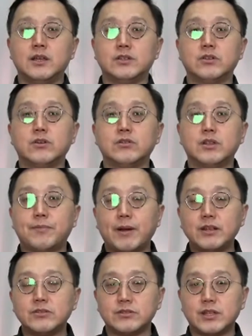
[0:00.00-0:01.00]
So the
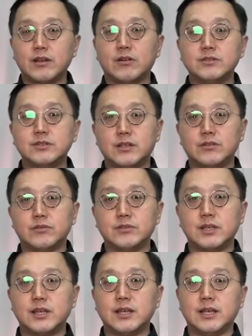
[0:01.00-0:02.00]
Barracks Hotel on
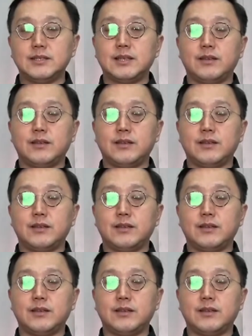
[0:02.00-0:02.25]
Sentosa is